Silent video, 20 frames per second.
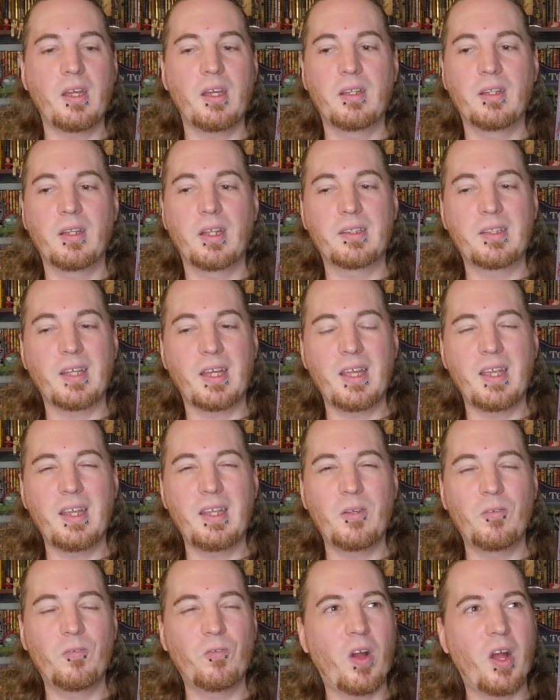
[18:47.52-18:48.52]
in like the
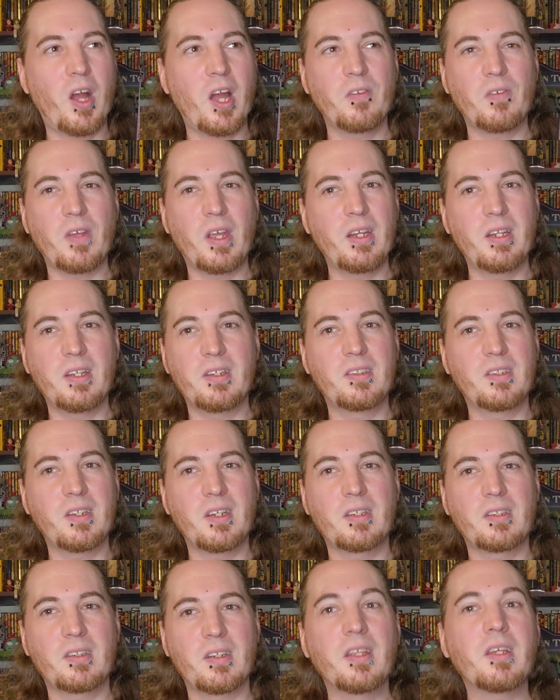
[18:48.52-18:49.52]
85,
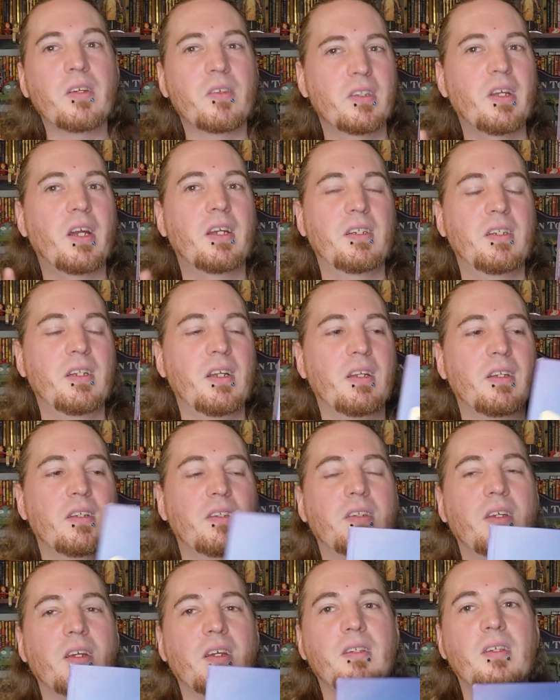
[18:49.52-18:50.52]
86. I think it was
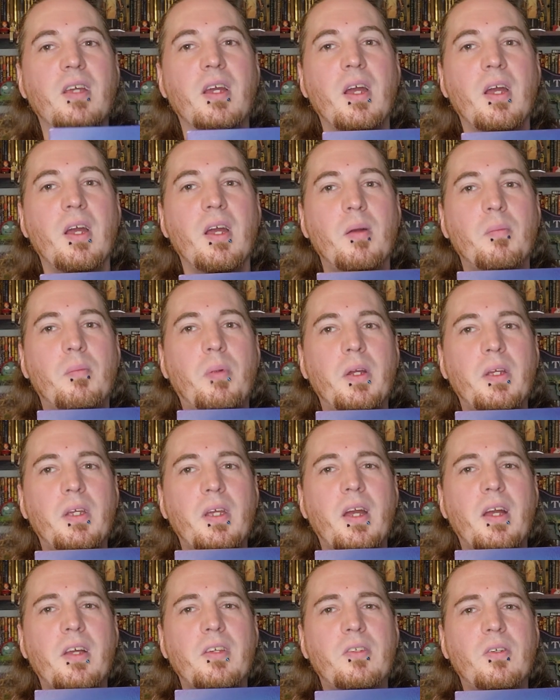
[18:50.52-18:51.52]
1986. But
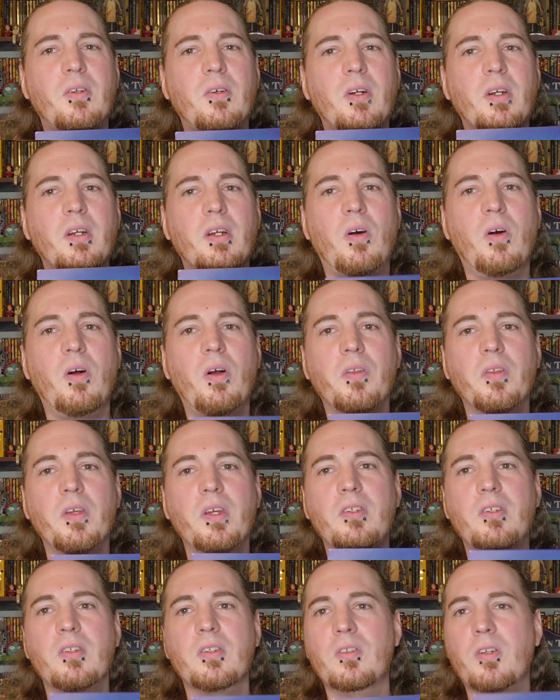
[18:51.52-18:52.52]
yeah, so all
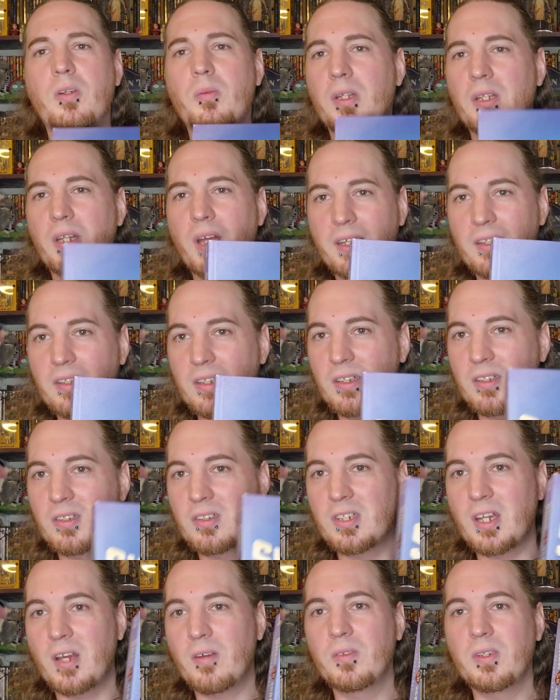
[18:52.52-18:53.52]
this is from the
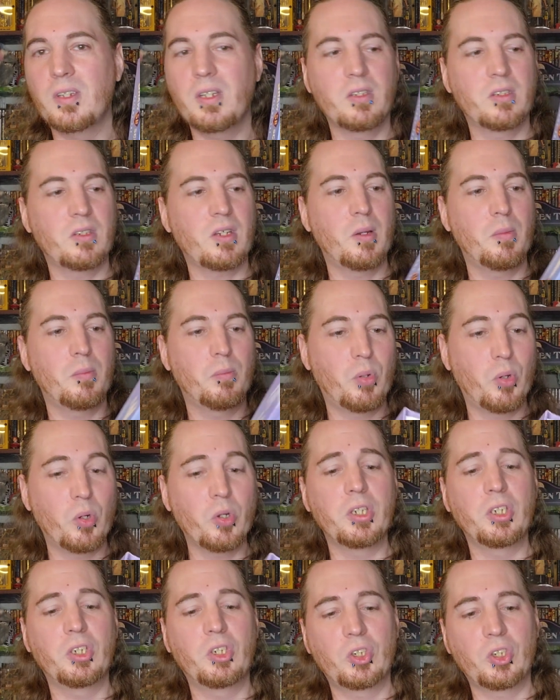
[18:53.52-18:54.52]
1970s, I'm
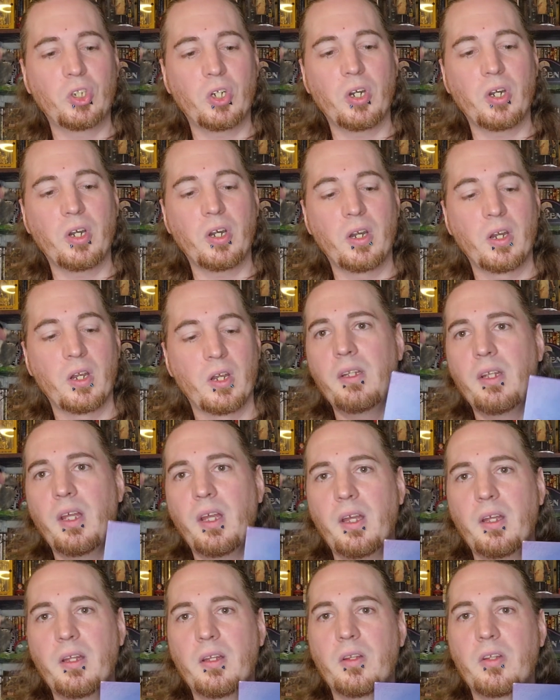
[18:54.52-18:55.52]
pretty sure. And
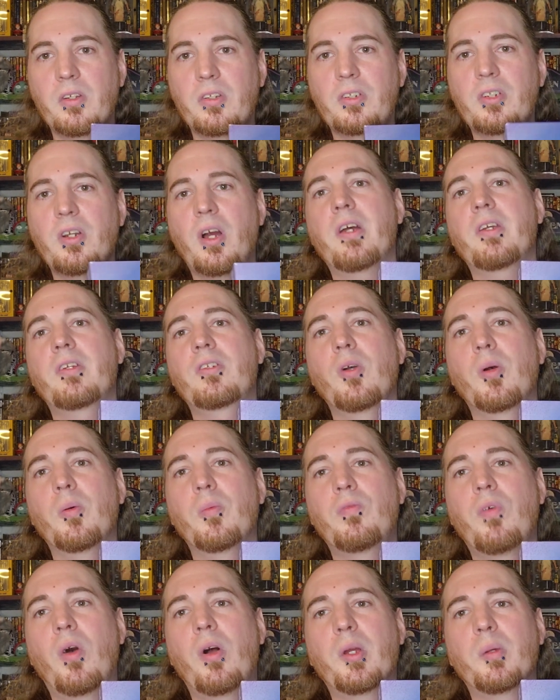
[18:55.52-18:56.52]
then Shawscope
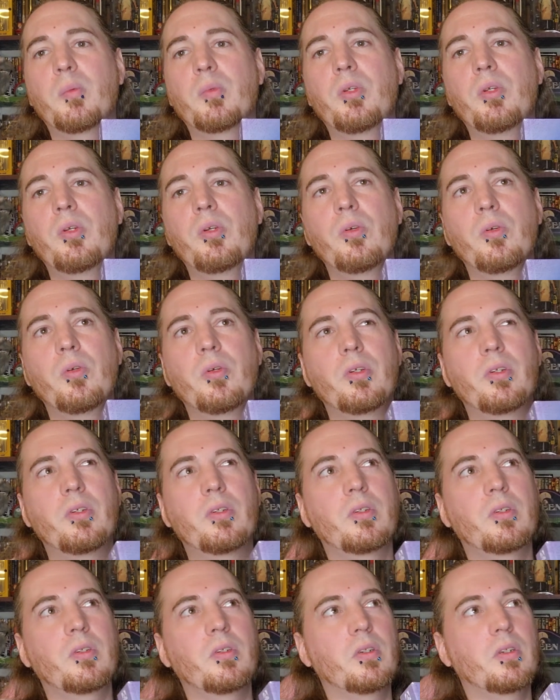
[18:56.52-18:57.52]
Volume 2
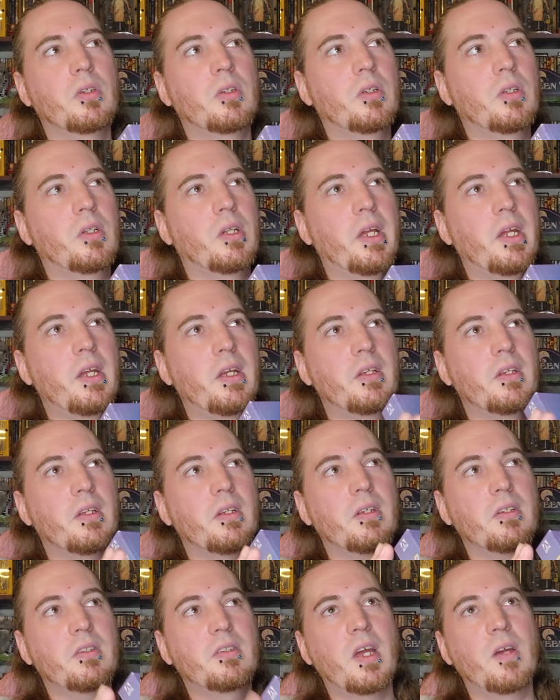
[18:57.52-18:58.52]
is late
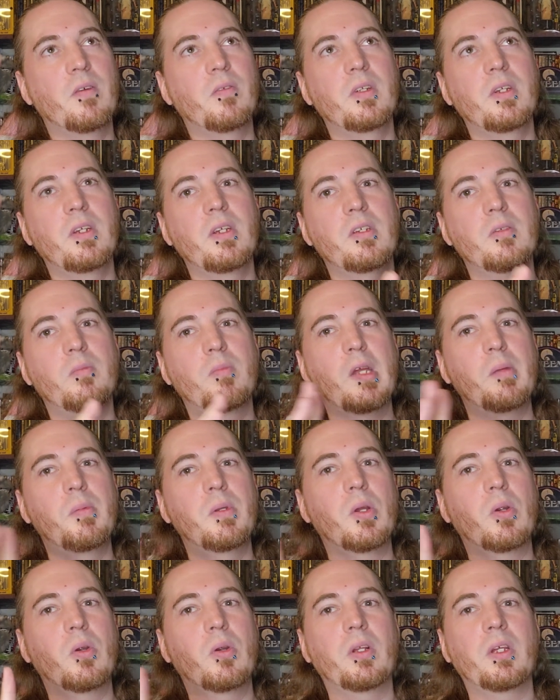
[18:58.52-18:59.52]
70s,
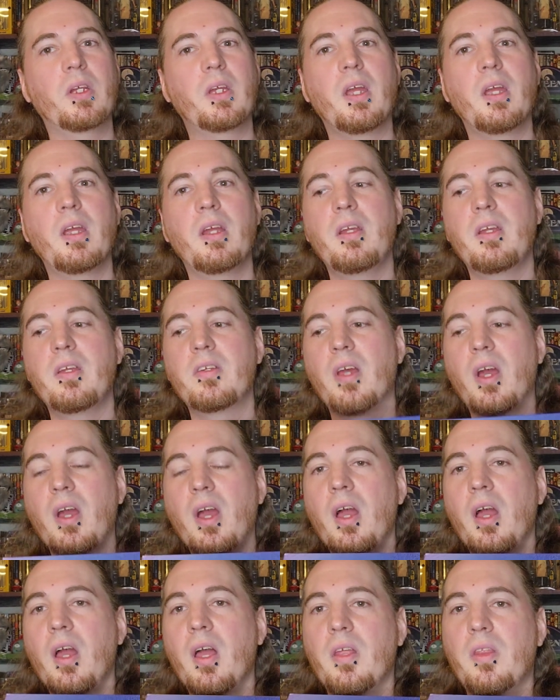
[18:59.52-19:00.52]
maybe early 80s.
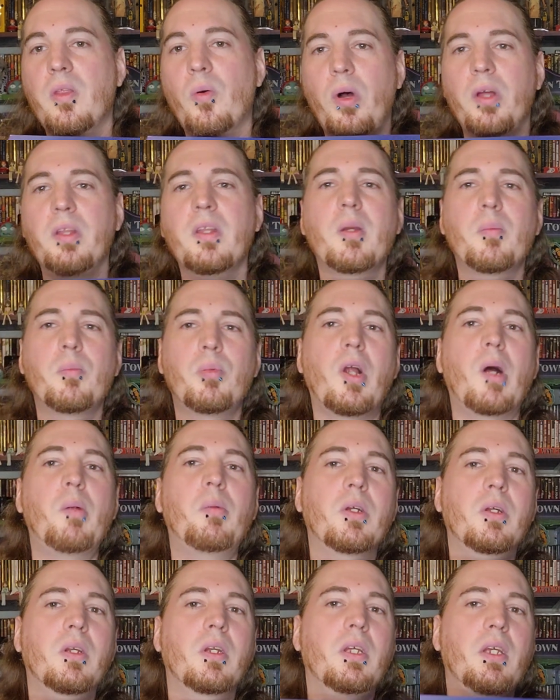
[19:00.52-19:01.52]
The one that I'm
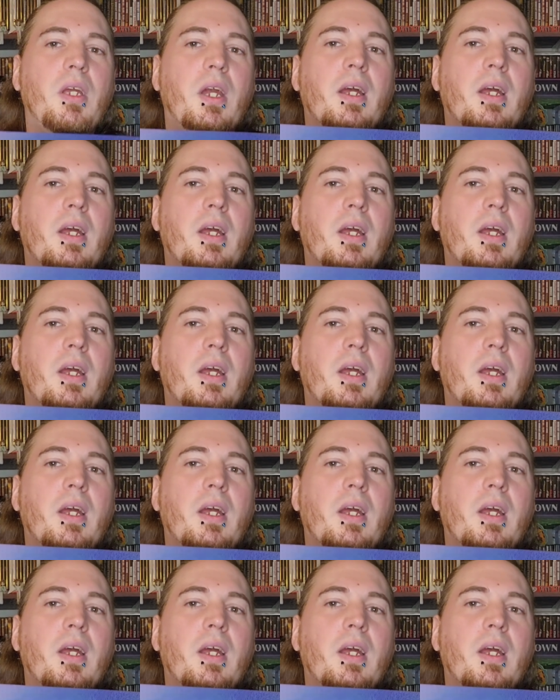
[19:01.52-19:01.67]
probably going to